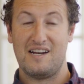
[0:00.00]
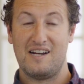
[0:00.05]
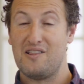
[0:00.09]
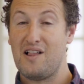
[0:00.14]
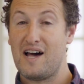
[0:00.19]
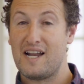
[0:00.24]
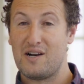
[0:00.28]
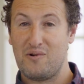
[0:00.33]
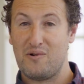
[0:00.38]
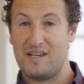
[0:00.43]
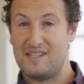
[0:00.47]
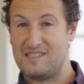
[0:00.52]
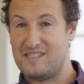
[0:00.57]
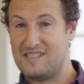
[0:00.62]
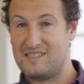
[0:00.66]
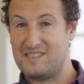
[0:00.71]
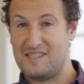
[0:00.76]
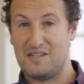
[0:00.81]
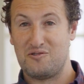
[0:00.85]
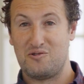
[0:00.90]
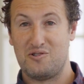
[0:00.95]
In a lot of ways,
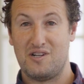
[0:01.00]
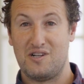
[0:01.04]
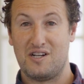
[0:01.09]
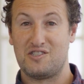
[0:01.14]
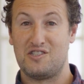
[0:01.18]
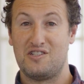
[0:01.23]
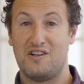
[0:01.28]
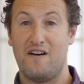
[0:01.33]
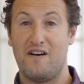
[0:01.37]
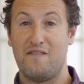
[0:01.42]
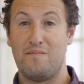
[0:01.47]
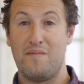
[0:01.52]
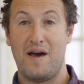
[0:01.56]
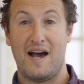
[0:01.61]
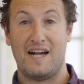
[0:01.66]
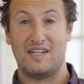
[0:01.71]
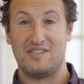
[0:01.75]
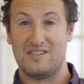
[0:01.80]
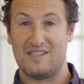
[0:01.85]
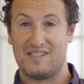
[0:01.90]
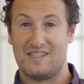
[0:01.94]
it's the introduction of
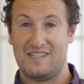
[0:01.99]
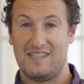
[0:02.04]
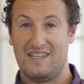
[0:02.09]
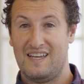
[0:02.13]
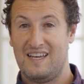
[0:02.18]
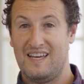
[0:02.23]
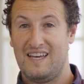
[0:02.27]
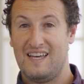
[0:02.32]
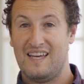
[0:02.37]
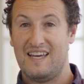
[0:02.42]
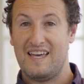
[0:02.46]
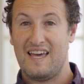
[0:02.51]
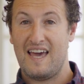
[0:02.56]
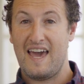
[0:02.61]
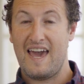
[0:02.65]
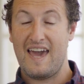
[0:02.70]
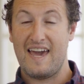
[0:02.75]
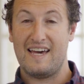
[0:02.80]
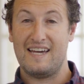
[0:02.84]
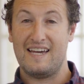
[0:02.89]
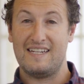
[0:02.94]
magic,
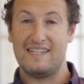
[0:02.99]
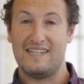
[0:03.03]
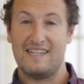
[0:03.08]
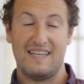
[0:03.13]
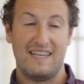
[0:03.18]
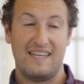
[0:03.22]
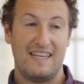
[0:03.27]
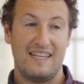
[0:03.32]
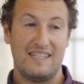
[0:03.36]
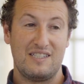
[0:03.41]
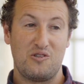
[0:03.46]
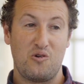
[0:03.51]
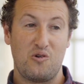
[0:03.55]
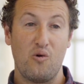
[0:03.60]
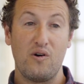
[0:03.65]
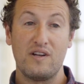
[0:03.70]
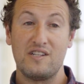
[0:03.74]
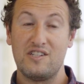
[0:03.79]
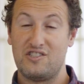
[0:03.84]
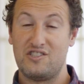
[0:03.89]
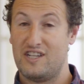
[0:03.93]
and it's
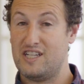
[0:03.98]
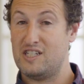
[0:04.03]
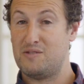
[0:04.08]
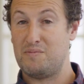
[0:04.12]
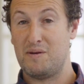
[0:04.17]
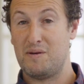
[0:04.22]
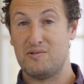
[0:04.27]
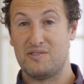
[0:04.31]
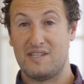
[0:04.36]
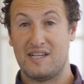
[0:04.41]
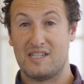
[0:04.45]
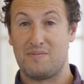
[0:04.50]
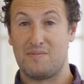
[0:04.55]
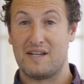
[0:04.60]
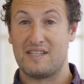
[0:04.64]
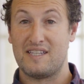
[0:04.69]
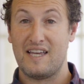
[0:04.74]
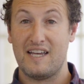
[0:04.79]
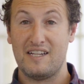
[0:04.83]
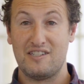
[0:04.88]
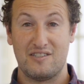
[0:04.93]
going to change people's
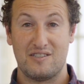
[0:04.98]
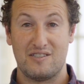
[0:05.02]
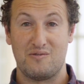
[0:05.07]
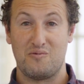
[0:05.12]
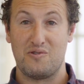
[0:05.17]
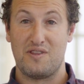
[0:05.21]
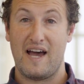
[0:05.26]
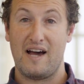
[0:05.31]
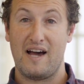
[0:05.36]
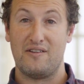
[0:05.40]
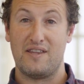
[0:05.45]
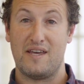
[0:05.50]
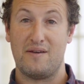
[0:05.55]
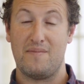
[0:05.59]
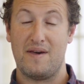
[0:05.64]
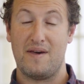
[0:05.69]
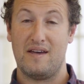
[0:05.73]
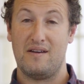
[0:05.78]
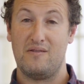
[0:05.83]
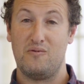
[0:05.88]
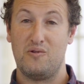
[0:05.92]
expectations with
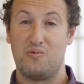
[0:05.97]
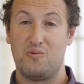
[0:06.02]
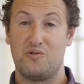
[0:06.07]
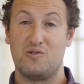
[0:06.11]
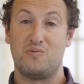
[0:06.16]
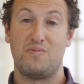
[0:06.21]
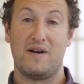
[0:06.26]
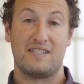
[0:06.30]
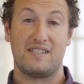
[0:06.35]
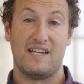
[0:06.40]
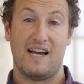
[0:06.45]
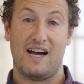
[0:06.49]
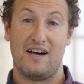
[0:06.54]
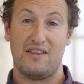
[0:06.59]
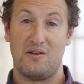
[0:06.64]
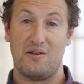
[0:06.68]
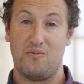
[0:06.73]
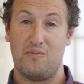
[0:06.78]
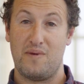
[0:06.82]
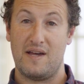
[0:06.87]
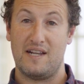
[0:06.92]
respect to how
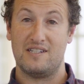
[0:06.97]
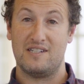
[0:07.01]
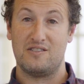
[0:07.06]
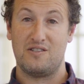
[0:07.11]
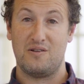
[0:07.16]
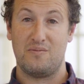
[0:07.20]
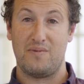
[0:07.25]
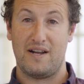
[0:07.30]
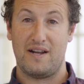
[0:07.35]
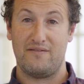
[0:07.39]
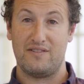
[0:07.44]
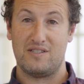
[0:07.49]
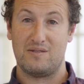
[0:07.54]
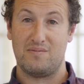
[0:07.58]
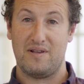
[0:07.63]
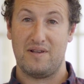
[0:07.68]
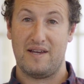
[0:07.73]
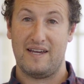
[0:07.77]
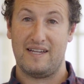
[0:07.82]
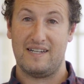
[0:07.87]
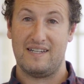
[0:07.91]
they manage their benefits
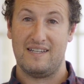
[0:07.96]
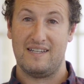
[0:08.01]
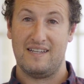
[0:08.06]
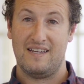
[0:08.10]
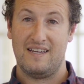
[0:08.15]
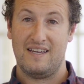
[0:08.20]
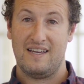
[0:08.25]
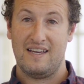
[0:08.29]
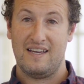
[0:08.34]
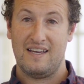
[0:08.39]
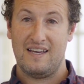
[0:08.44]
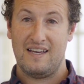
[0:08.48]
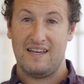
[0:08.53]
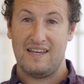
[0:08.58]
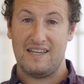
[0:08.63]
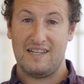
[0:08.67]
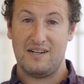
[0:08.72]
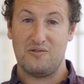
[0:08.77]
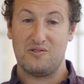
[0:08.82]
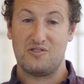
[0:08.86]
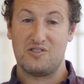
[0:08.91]
plan.
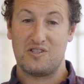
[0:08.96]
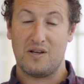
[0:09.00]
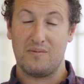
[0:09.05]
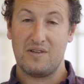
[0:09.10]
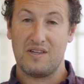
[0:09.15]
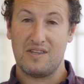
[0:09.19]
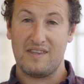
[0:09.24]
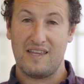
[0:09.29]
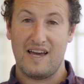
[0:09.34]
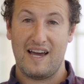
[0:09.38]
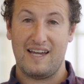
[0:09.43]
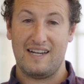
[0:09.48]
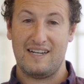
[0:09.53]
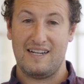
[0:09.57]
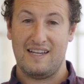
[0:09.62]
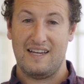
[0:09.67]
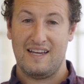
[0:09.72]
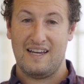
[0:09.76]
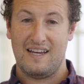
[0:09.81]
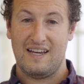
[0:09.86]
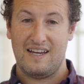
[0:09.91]
Something that
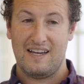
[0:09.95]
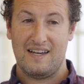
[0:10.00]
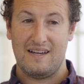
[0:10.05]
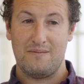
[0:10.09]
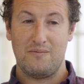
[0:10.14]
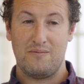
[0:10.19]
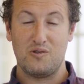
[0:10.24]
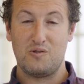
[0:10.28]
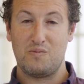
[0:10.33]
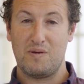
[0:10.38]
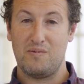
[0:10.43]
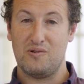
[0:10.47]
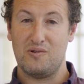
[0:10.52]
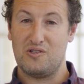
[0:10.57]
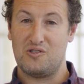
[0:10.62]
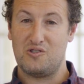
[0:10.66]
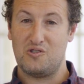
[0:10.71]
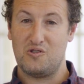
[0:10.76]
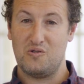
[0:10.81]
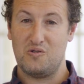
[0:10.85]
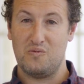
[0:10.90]
most people
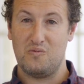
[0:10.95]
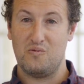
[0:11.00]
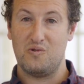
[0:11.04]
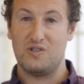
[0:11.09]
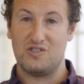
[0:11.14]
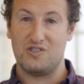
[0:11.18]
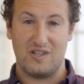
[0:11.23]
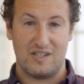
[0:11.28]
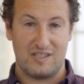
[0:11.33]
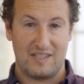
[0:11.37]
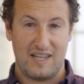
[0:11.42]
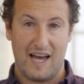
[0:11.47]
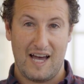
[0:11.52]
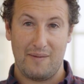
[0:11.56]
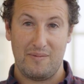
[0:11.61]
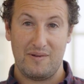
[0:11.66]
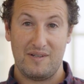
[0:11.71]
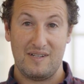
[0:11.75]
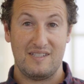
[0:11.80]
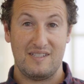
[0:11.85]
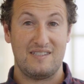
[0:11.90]
assume would just
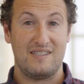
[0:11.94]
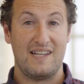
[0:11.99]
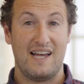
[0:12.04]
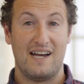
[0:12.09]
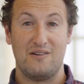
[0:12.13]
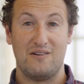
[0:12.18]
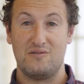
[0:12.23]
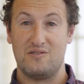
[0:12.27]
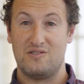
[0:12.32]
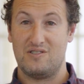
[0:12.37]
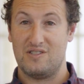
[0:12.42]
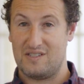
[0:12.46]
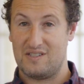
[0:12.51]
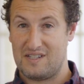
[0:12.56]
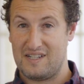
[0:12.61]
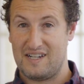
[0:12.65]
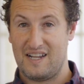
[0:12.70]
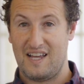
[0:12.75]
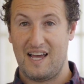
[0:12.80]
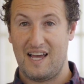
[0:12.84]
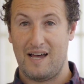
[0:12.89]
happen is now just
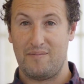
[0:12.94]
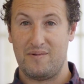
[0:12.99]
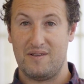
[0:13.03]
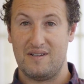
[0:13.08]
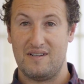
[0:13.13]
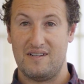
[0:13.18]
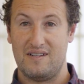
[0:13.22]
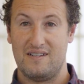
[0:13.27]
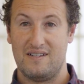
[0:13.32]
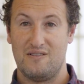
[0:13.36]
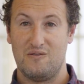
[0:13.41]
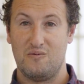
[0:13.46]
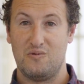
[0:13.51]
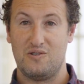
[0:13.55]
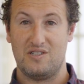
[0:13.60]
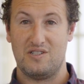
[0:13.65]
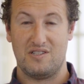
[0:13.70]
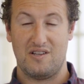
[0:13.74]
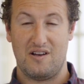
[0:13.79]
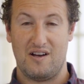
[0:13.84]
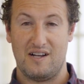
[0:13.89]
going to happen,
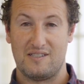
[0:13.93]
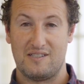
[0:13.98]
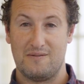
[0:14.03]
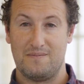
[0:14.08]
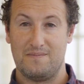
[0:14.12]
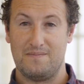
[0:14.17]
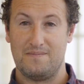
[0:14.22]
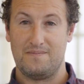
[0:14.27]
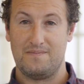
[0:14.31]
which is awesome.